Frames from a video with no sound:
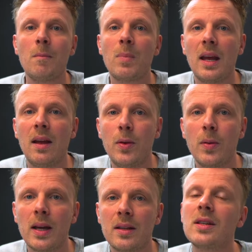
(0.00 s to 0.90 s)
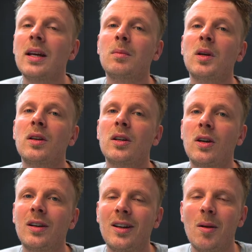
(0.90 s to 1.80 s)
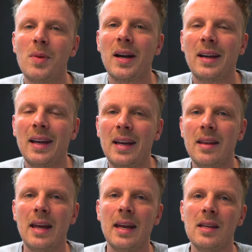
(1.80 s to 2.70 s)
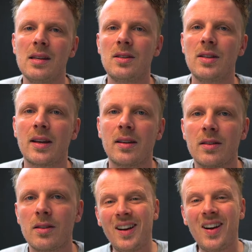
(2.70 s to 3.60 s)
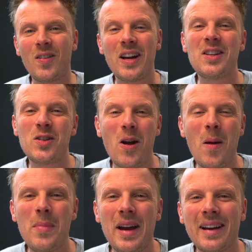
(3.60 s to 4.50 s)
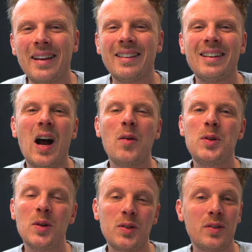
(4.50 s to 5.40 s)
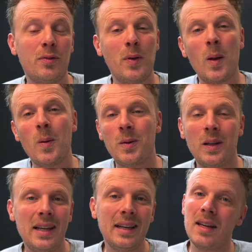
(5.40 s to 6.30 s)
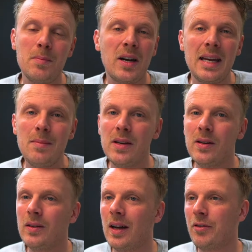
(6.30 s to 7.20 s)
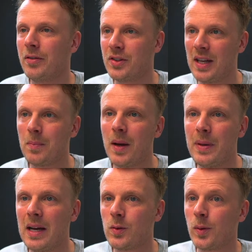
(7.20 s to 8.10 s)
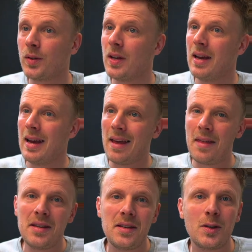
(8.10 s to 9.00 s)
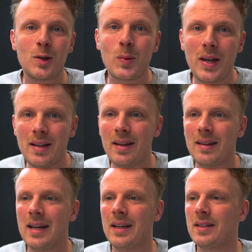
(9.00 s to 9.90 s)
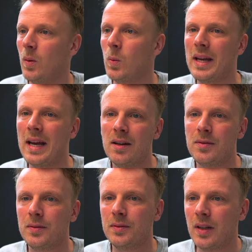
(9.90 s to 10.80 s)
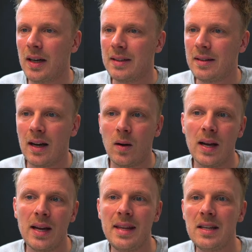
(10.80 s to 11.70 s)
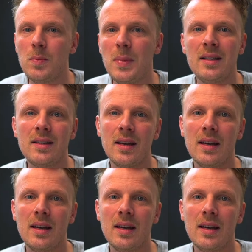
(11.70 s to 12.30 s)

and do that and I'm going to come back in a second. All right, so I'm back. I've just followed the link in my email. I've set my password and this is the screen that we have right now. And this means